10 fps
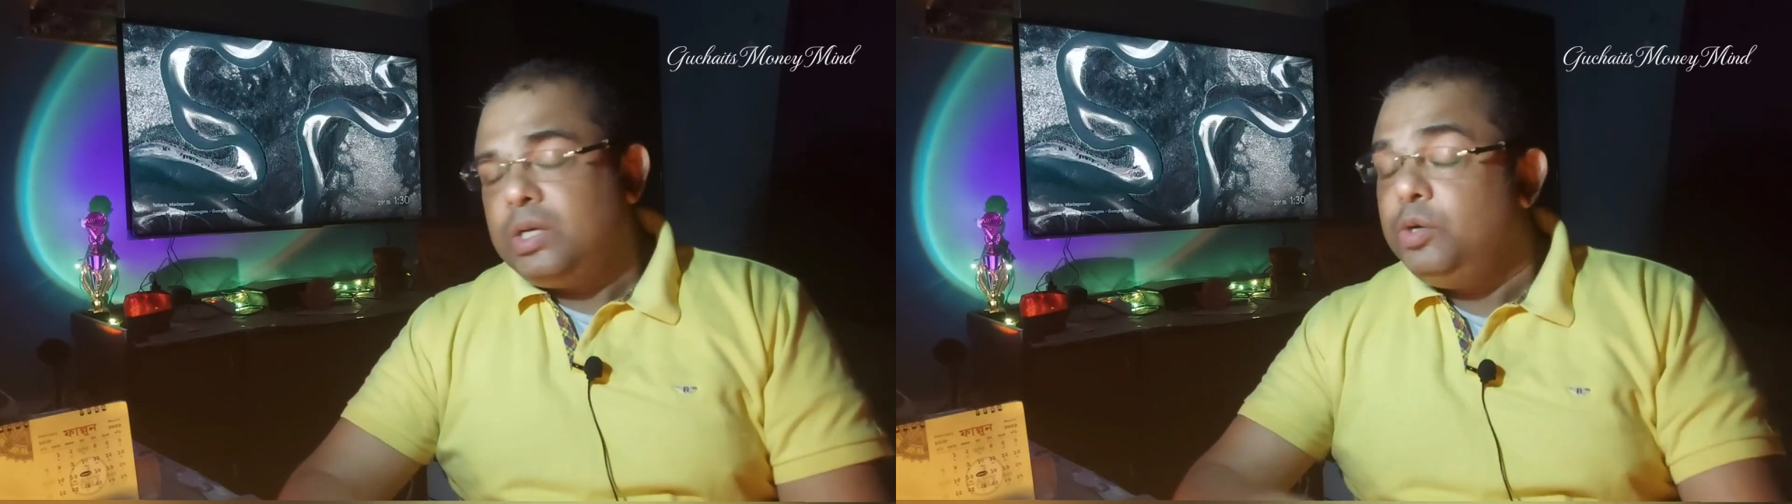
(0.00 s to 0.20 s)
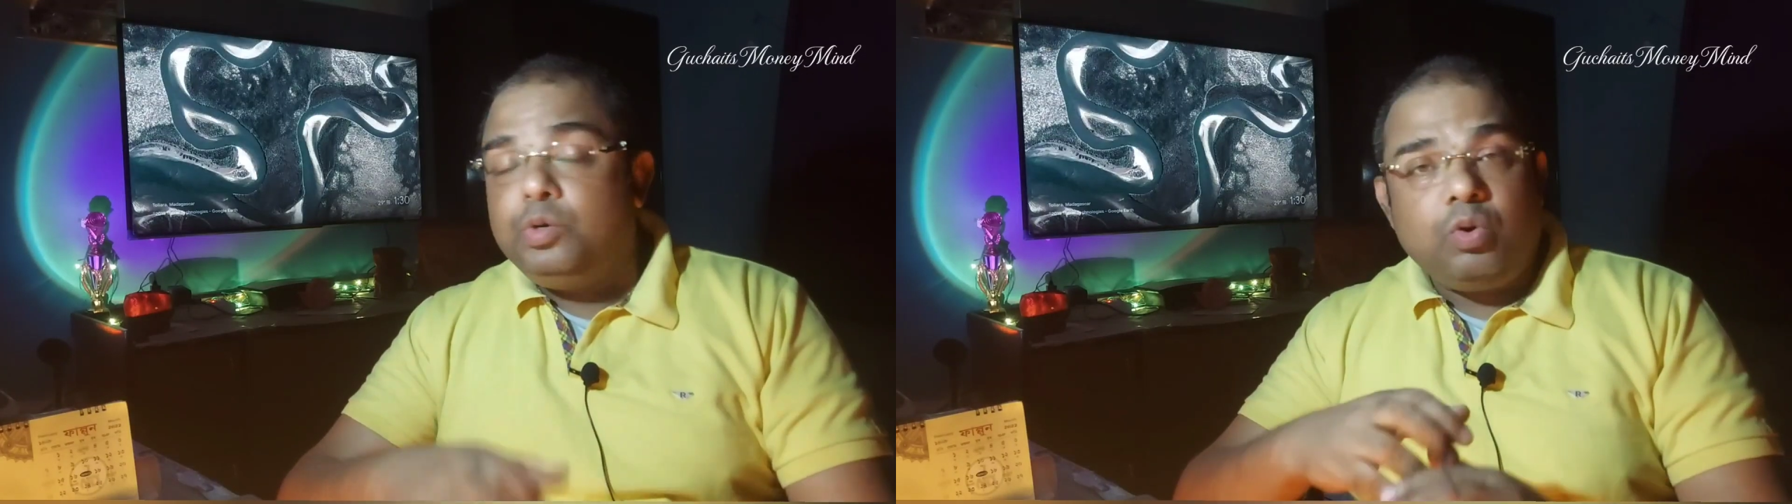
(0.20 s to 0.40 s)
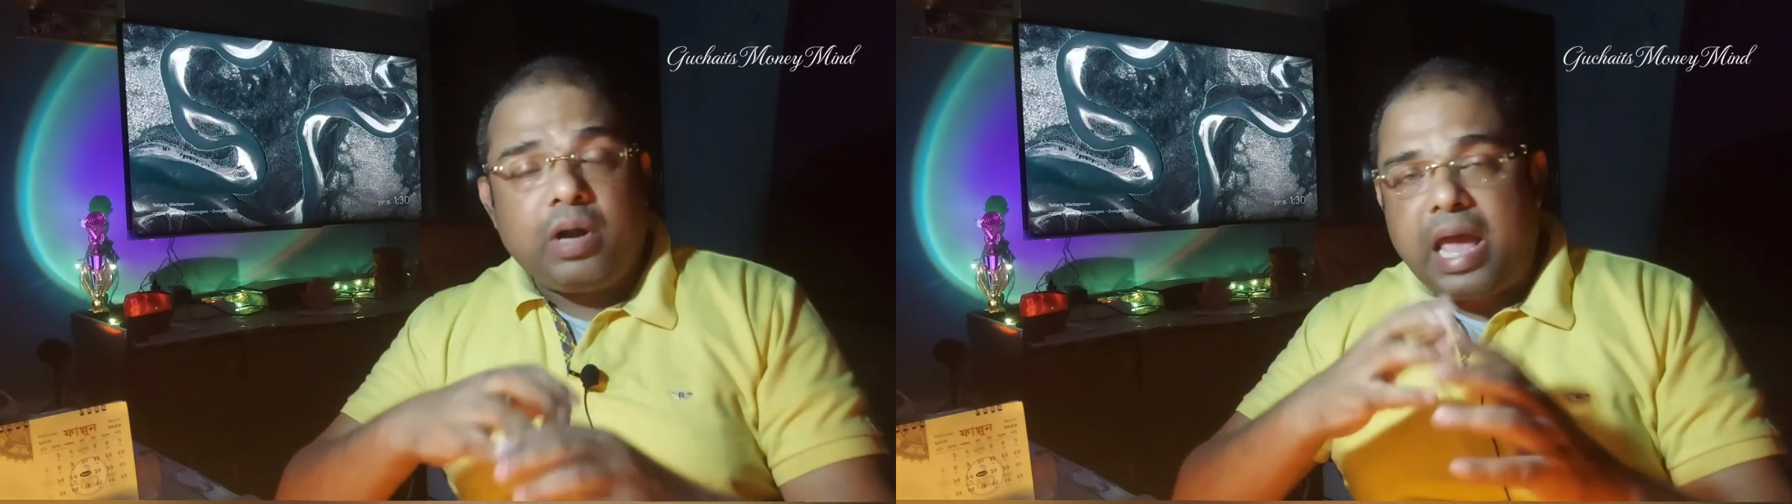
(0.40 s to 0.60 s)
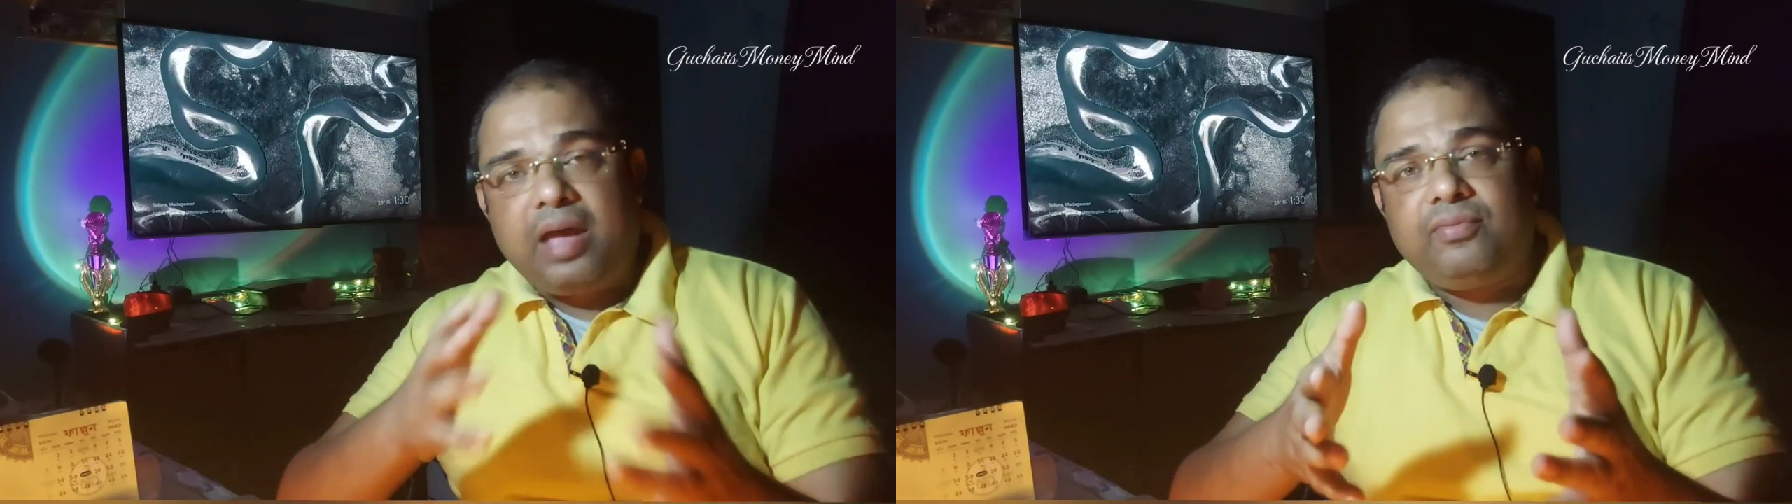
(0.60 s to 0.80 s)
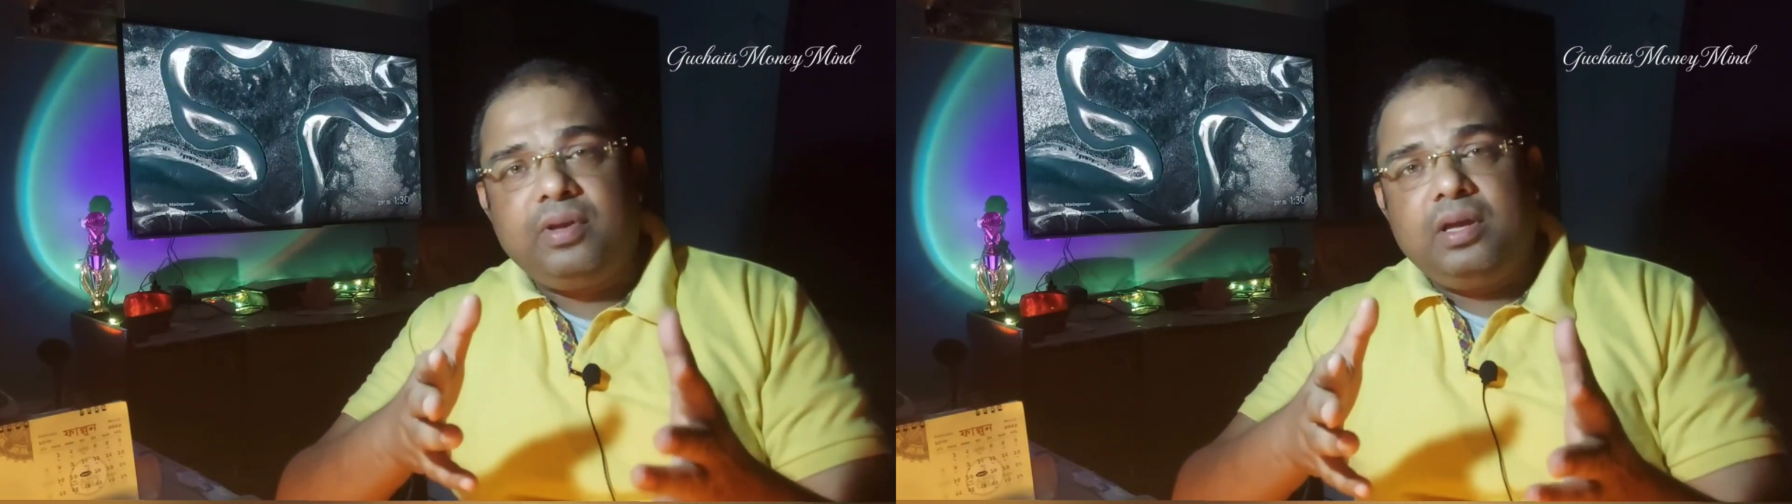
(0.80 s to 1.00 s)
You do not
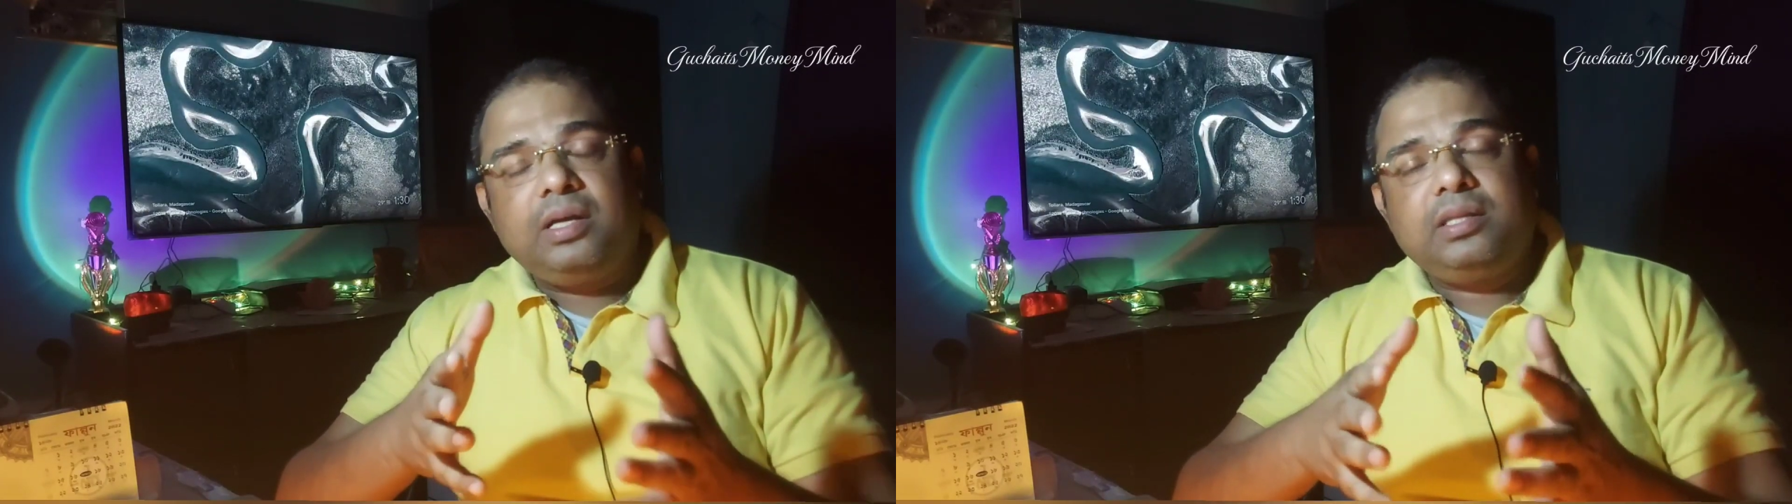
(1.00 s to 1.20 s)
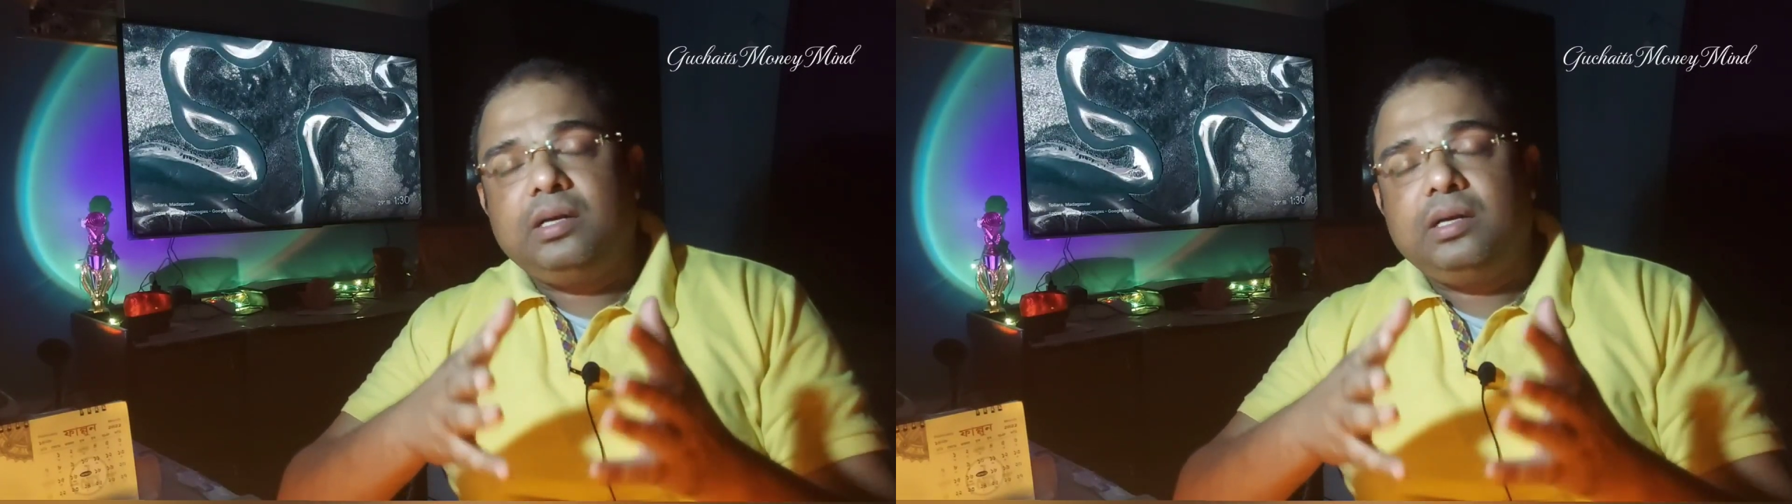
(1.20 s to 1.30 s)
have a